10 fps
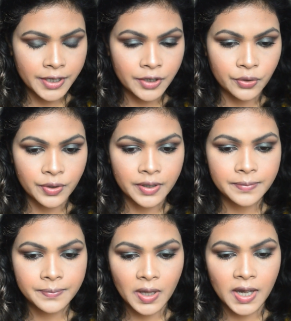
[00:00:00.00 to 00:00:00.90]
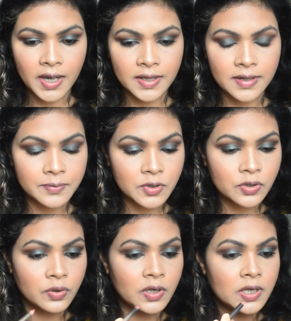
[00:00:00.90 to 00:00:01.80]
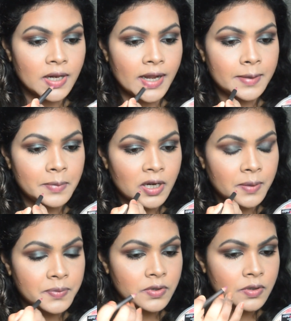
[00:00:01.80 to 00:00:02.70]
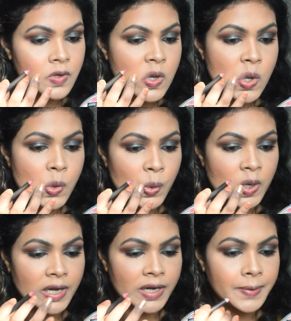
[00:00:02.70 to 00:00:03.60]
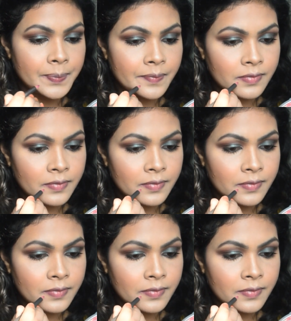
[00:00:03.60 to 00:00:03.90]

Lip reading: Heroine and I'm just going to line my lips quickly.